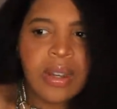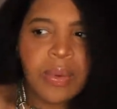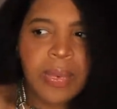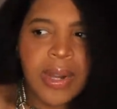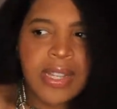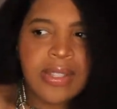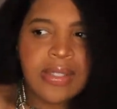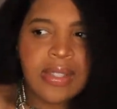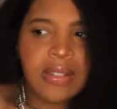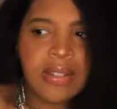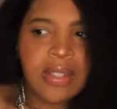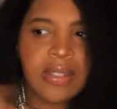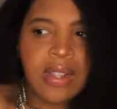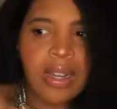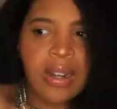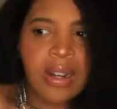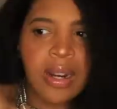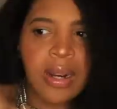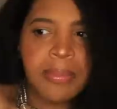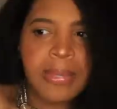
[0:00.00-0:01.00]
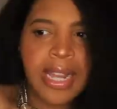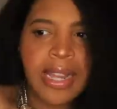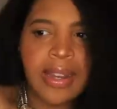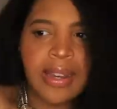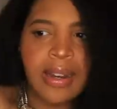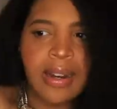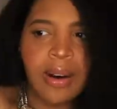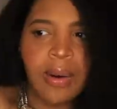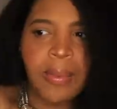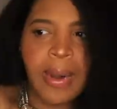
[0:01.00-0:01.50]
Why is there an alarm
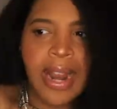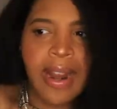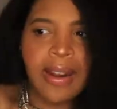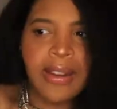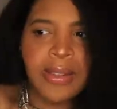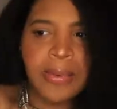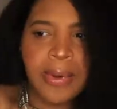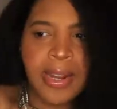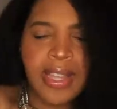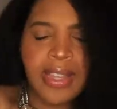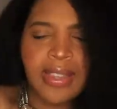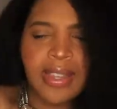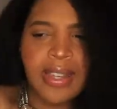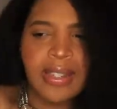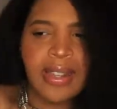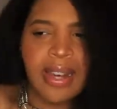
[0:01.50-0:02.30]
now? Why are you ringing the